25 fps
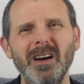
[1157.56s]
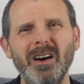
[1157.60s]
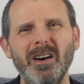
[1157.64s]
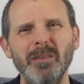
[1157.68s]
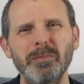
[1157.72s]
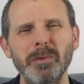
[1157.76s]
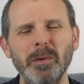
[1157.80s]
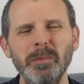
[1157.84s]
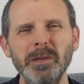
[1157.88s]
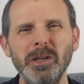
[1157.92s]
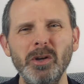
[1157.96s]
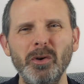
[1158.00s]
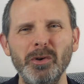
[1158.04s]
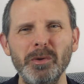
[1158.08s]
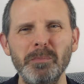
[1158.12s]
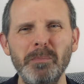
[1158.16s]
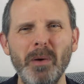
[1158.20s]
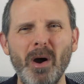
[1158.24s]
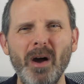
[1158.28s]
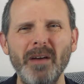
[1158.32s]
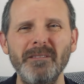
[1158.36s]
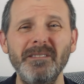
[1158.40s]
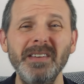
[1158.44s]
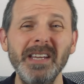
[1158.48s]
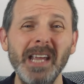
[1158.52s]
I've probably got to
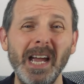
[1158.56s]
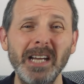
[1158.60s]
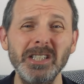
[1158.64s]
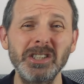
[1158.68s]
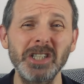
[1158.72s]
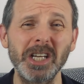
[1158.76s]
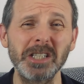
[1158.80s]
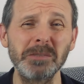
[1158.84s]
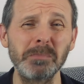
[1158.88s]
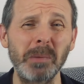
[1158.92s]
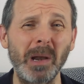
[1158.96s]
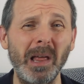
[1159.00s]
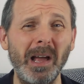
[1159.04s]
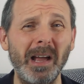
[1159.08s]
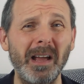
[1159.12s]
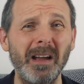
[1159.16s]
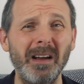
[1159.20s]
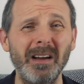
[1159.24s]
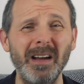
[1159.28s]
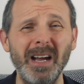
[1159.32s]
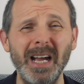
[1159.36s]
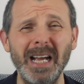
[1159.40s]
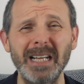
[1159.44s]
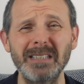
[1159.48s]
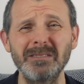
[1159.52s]
buy a V H S
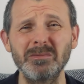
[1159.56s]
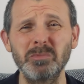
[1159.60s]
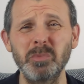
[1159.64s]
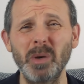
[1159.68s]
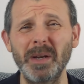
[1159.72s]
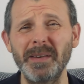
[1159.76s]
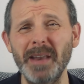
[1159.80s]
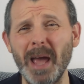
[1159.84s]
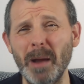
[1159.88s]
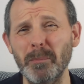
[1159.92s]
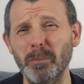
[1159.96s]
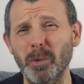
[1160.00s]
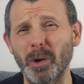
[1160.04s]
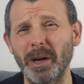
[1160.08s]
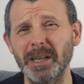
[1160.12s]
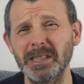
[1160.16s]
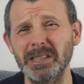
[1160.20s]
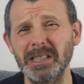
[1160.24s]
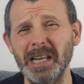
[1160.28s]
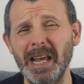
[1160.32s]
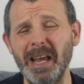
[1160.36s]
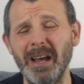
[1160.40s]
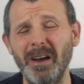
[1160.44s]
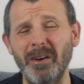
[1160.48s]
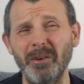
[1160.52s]
player, and when that breaks
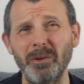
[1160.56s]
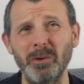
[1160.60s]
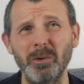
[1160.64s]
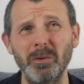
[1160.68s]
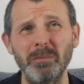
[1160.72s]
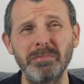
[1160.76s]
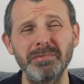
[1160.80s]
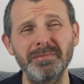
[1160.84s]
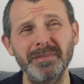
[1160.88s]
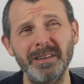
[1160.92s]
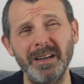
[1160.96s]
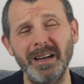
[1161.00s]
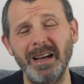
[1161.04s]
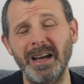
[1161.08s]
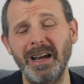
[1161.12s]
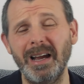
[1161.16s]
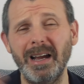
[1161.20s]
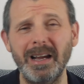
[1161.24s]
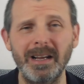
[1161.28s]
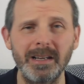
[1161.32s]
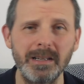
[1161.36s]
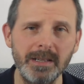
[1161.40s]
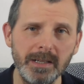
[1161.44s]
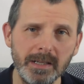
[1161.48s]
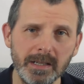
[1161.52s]
down, or
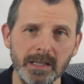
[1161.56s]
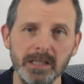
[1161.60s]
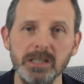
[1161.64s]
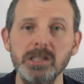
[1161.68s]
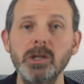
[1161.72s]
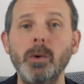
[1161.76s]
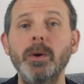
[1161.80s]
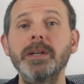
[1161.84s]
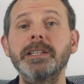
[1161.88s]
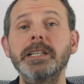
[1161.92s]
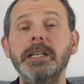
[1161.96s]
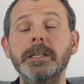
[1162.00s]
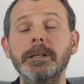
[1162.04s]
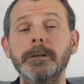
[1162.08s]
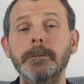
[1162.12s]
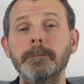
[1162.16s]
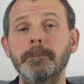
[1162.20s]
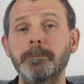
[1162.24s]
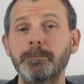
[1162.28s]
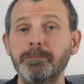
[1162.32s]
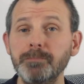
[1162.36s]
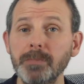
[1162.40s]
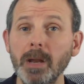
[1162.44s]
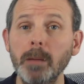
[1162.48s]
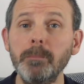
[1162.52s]
ah, so I didn't.
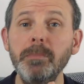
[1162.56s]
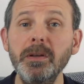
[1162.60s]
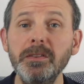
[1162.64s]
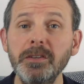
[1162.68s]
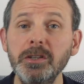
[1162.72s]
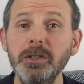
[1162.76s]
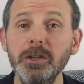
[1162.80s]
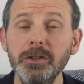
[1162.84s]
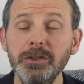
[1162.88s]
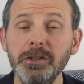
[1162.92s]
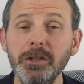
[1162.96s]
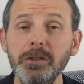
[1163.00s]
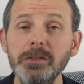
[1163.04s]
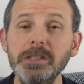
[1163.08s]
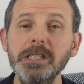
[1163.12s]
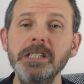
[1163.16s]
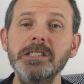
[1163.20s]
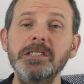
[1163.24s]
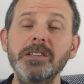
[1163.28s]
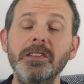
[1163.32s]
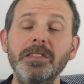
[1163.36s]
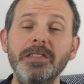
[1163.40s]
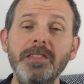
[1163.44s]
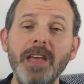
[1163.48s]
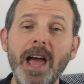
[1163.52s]
But the good news
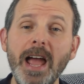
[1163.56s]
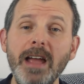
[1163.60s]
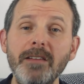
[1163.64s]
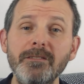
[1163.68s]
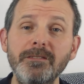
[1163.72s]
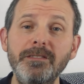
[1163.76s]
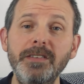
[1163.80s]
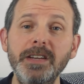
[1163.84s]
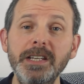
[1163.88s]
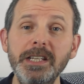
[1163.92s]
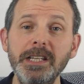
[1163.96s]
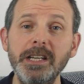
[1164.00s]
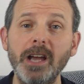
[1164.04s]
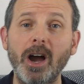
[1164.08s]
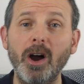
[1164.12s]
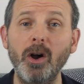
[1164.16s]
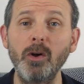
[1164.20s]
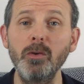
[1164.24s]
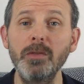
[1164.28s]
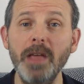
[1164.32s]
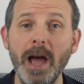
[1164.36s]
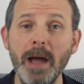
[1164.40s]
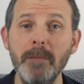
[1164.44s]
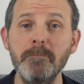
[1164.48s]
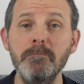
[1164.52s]
is that that
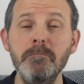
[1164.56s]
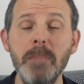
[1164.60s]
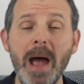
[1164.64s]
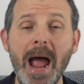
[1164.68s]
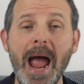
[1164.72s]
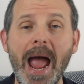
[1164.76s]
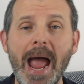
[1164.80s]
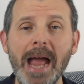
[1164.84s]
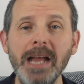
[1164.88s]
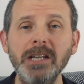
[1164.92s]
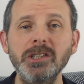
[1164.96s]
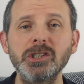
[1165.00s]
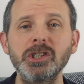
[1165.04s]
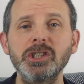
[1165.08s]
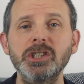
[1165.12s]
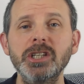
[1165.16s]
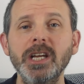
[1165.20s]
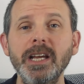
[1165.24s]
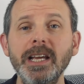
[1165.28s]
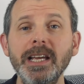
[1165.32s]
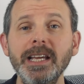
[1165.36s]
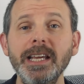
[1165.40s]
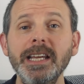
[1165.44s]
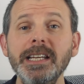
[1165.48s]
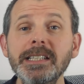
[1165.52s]
video, that match,
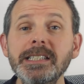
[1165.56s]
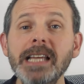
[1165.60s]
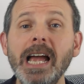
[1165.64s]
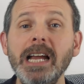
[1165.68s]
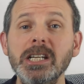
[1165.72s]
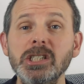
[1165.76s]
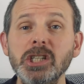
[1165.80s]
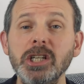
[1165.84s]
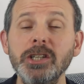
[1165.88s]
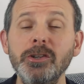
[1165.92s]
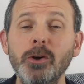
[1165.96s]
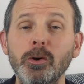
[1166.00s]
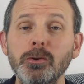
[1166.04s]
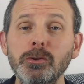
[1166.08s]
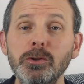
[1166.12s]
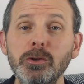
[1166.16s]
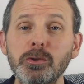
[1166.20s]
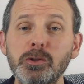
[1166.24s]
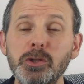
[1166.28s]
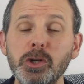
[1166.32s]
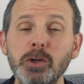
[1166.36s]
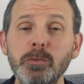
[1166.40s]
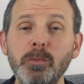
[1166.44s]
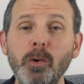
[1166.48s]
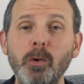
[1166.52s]
is actually on
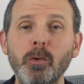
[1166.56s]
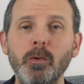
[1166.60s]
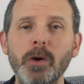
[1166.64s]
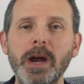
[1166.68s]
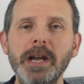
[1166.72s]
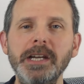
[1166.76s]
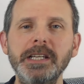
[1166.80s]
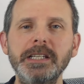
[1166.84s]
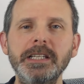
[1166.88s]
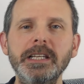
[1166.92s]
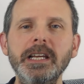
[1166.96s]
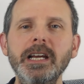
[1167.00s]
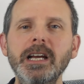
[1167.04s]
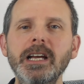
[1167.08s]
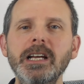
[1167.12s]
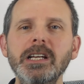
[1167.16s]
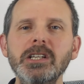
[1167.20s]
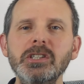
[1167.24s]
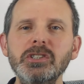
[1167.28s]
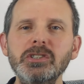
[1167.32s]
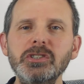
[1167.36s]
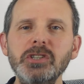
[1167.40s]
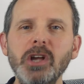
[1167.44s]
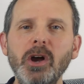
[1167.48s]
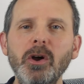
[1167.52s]
YouTube already.
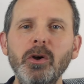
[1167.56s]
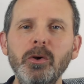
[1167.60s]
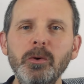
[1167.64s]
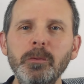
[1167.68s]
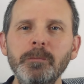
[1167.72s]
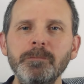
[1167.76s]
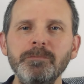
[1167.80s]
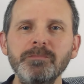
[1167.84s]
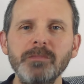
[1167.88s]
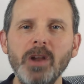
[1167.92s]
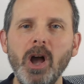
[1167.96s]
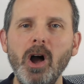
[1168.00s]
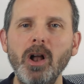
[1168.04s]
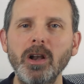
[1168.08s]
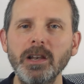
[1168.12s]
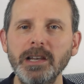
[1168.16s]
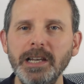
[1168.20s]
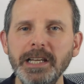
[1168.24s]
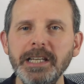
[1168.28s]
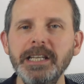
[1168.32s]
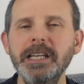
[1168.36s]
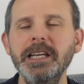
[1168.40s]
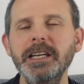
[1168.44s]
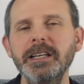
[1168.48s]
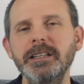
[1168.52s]
So I'll
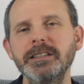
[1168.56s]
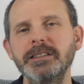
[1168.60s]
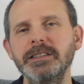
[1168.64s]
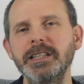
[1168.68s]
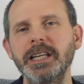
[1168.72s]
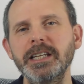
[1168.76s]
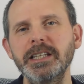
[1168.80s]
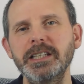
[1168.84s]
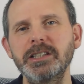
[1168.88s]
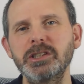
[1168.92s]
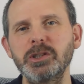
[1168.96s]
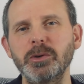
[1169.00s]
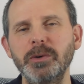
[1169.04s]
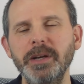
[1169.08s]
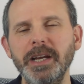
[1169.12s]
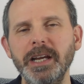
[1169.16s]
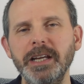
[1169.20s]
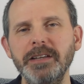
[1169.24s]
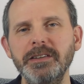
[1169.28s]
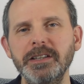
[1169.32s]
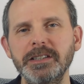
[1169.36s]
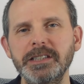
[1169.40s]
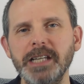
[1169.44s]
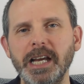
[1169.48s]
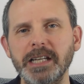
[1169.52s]
link it, link to it
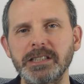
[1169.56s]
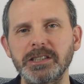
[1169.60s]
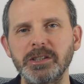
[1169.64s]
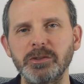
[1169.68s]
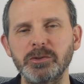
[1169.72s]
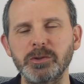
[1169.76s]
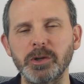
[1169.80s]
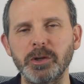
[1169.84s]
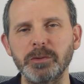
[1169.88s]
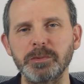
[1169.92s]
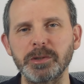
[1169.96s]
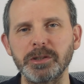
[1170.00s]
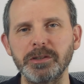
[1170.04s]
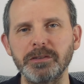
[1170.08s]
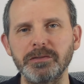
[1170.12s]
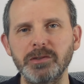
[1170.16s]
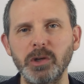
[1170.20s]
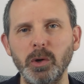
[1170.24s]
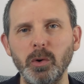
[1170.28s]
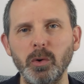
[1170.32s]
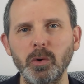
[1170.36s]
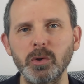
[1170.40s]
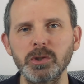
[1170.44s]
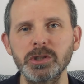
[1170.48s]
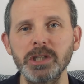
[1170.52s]
in the text description, of
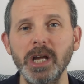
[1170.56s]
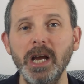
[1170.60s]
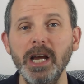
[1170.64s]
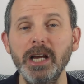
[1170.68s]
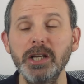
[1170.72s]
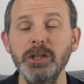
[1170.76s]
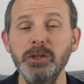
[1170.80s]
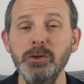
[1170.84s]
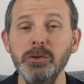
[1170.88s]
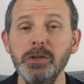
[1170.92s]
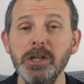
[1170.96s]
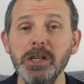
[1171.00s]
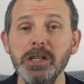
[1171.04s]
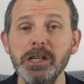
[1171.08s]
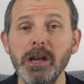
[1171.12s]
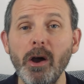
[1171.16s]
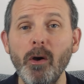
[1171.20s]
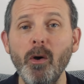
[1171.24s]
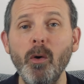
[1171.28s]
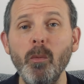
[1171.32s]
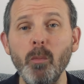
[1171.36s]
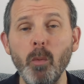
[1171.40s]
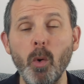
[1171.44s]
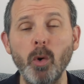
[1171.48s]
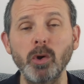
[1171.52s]
course. You can
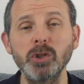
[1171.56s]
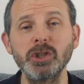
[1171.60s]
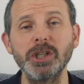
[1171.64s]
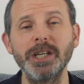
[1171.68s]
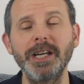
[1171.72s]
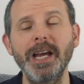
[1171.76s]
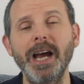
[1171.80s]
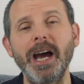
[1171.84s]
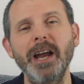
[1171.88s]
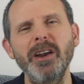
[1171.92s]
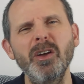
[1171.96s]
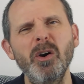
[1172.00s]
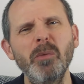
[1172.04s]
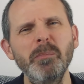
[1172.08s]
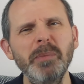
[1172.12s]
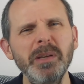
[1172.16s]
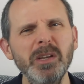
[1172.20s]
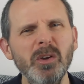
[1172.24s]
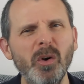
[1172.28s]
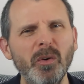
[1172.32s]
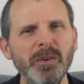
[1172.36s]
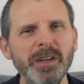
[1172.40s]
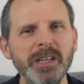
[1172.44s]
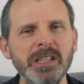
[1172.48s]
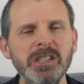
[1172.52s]
go and watch it. And I'll
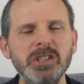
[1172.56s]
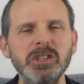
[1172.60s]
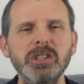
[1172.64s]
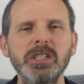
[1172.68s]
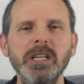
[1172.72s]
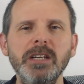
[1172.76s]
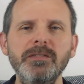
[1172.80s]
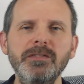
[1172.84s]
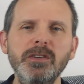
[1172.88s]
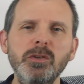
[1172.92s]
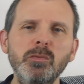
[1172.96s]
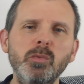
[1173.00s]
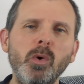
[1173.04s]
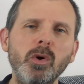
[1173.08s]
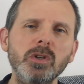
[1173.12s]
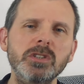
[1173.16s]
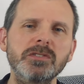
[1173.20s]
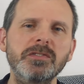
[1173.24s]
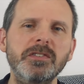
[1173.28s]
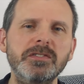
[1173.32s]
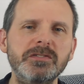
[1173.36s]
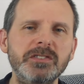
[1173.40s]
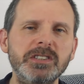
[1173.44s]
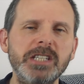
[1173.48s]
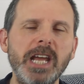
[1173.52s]
be honest, if you watch
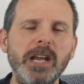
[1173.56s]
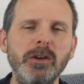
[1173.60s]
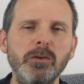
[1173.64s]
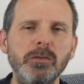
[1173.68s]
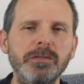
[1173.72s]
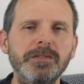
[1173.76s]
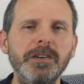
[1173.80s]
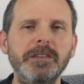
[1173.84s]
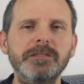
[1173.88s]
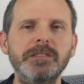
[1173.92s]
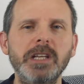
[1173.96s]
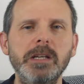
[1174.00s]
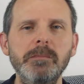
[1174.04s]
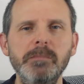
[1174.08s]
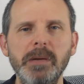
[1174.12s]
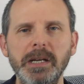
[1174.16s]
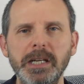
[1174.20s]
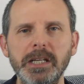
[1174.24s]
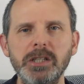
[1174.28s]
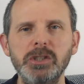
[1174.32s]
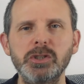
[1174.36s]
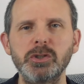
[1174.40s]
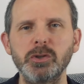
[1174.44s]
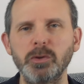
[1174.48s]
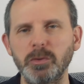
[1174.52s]
for ten or fifteen
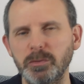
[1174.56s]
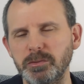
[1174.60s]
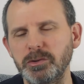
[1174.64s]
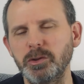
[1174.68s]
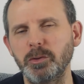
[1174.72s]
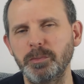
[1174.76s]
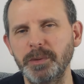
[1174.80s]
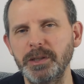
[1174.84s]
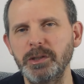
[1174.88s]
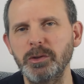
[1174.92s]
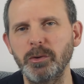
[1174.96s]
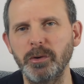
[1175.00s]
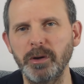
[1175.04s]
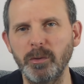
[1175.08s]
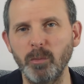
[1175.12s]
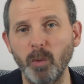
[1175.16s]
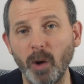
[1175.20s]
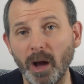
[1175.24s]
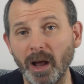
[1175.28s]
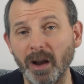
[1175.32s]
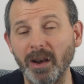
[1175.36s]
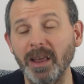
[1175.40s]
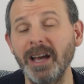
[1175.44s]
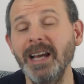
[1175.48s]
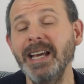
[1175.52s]
minutes, you'll, you'll be doing
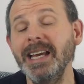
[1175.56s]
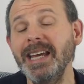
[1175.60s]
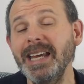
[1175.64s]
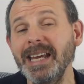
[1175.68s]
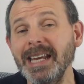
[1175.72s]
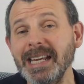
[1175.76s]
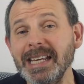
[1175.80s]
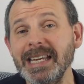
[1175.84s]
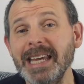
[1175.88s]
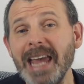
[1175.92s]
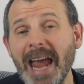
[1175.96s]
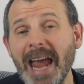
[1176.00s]
well. It